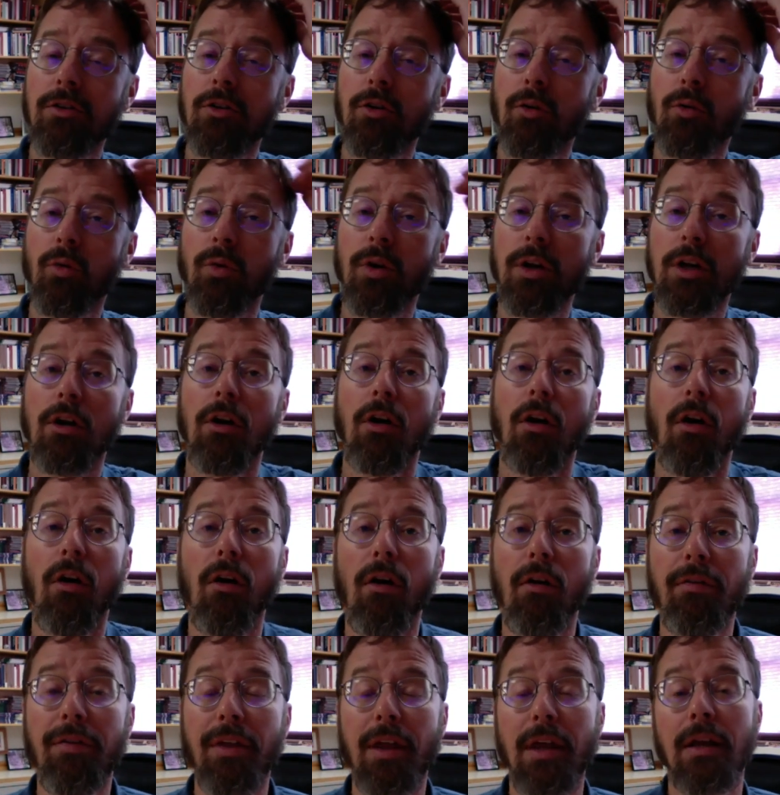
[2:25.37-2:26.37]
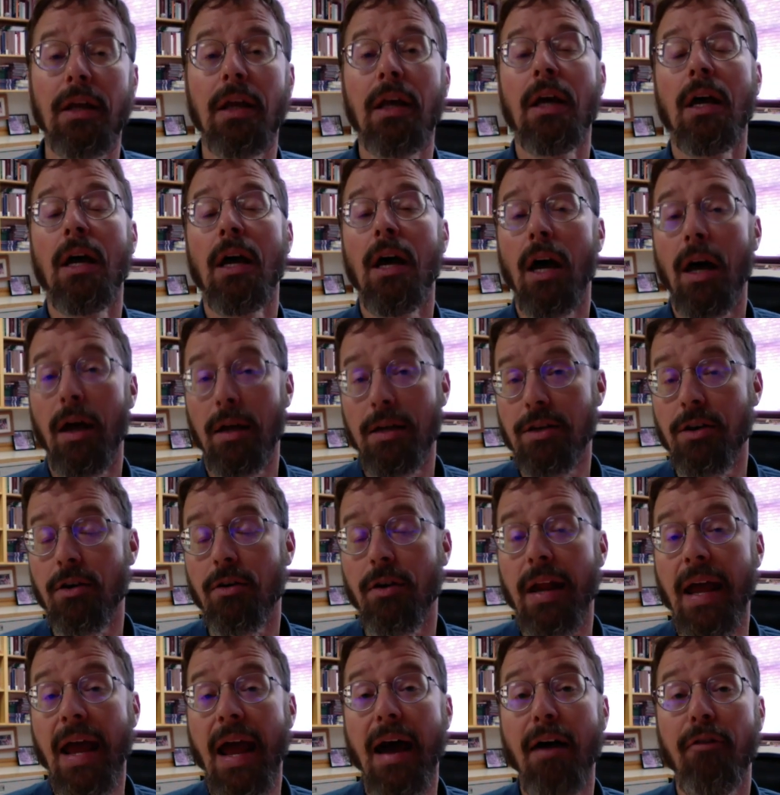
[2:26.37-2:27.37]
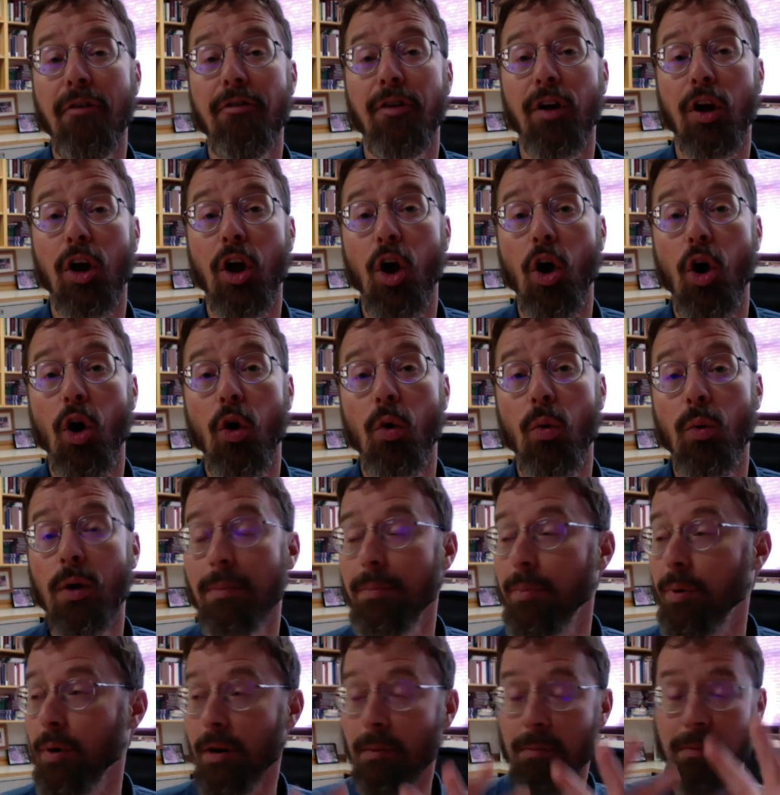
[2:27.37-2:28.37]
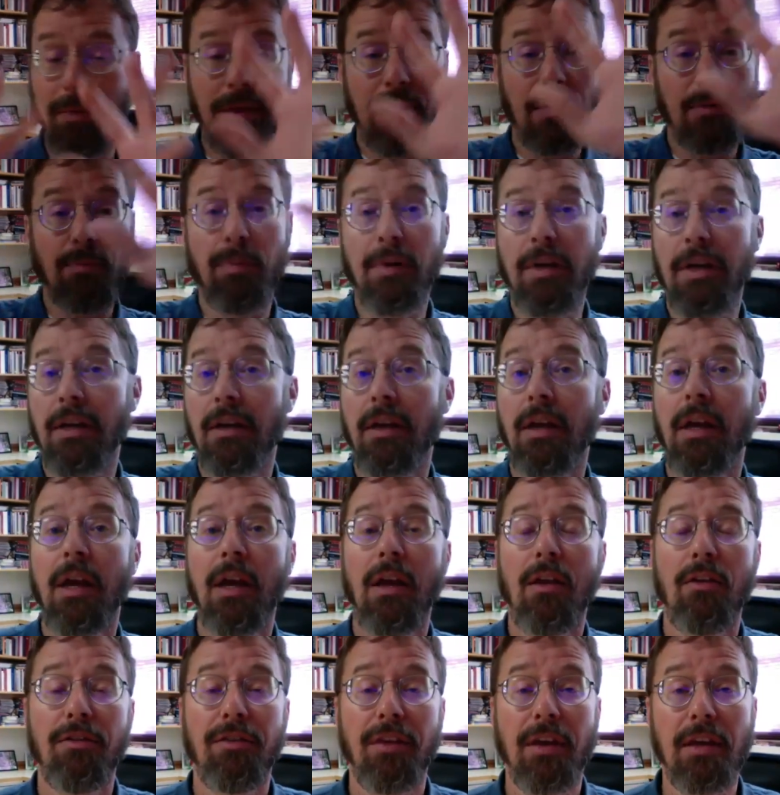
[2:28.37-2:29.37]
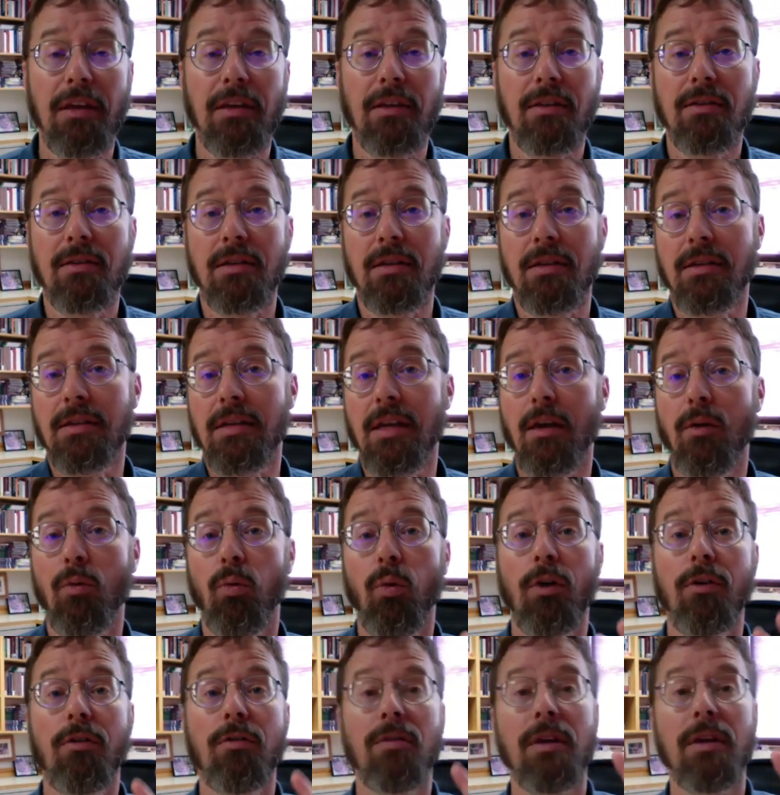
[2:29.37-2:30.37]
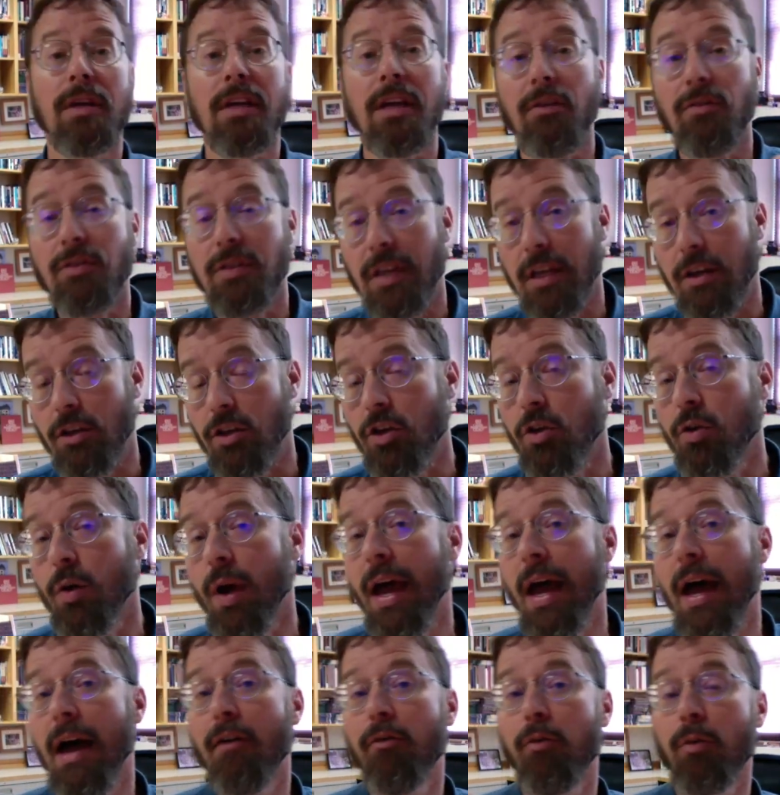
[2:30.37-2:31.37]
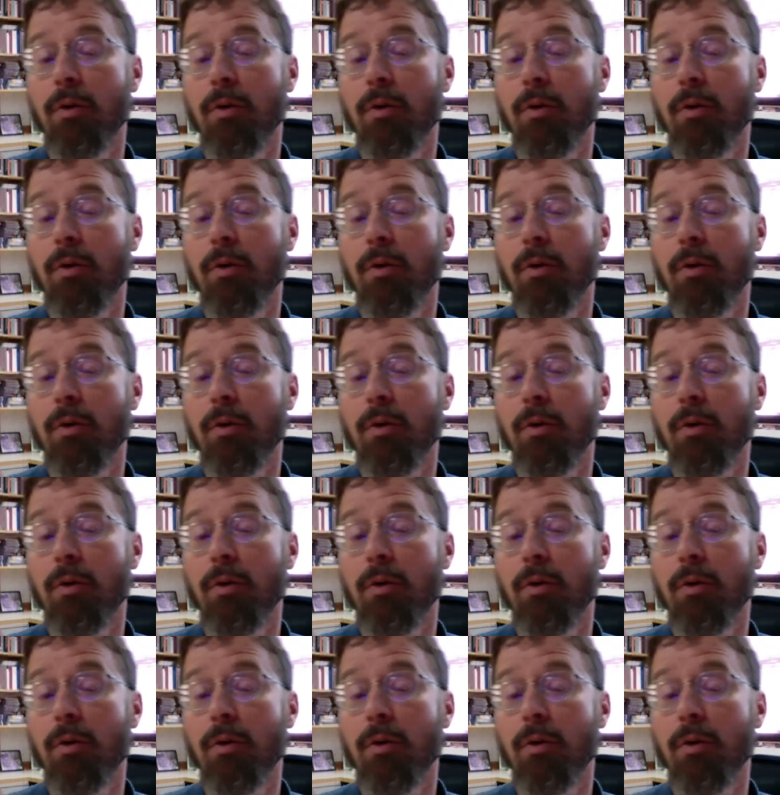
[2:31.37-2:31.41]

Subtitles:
You'll recall that a year and a half ago, we put up these big things and said, what are the gifts that you have?